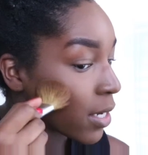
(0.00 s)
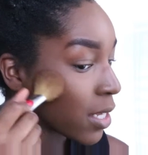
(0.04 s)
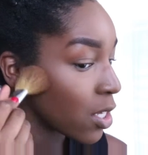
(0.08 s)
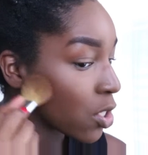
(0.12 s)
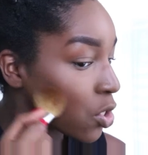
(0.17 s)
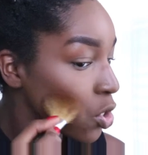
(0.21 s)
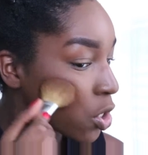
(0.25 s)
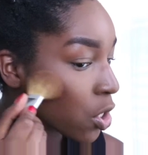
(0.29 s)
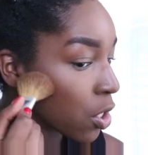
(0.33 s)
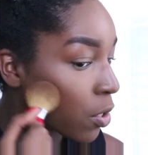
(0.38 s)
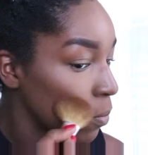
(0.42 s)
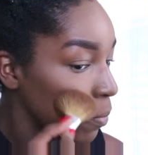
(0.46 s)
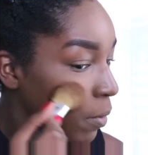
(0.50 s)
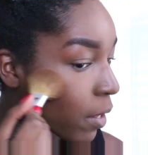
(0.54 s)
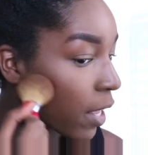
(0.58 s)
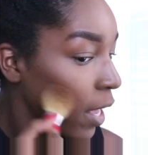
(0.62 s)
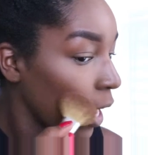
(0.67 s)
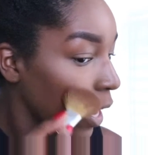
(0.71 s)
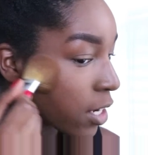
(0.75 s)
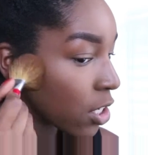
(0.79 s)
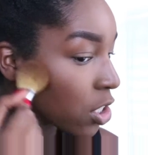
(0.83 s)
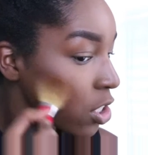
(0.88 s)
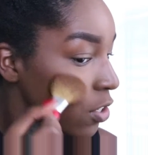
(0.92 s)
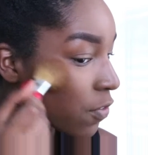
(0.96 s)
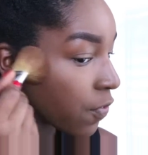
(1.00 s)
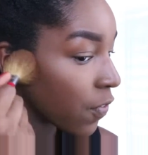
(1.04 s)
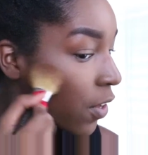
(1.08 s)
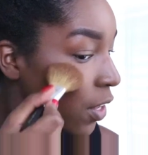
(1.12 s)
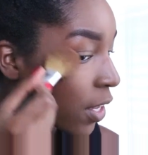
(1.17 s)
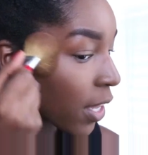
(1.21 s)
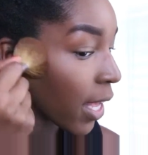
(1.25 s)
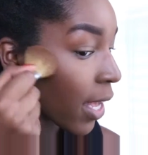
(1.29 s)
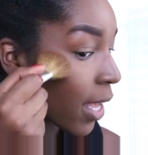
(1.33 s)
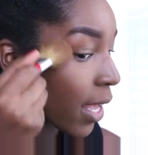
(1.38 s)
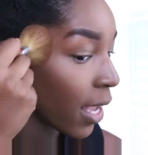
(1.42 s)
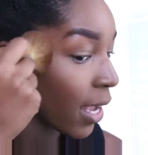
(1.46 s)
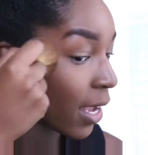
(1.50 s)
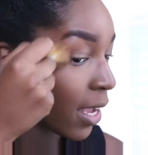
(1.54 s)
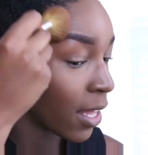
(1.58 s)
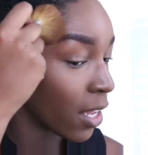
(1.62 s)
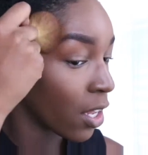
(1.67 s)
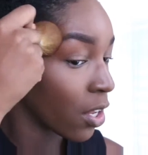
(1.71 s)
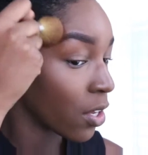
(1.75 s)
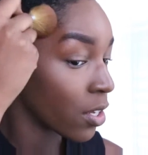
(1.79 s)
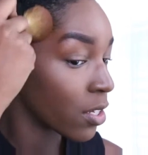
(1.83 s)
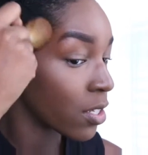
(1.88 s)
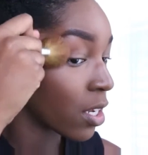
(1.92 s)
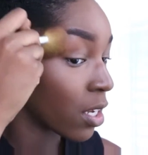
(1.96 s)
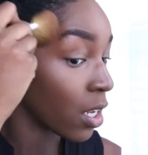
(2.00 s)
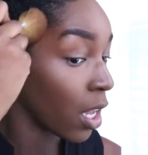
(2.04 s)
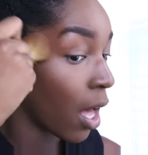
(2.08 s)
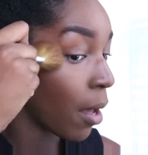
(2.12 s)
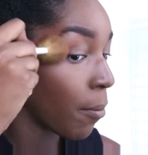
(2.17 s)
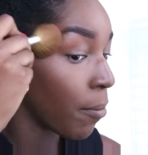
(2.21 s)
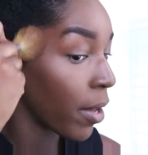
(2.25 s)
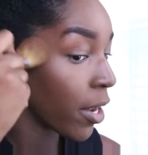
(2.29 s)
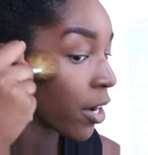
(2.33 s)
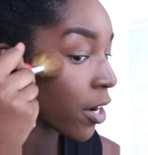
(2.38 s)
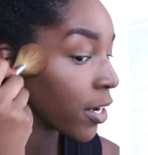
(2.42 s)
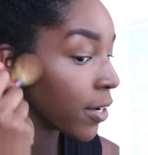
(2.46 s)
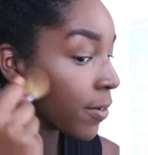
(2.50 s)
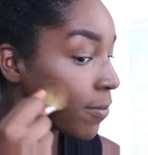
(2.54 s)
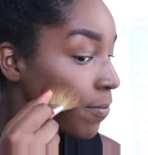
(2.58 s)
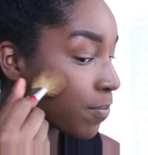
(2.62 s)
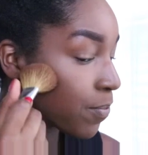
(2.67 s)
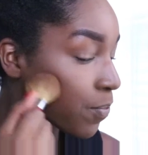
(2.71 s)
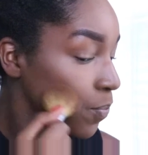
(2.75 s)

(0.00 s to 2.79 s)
need to, but I just feel like it looks a lot better.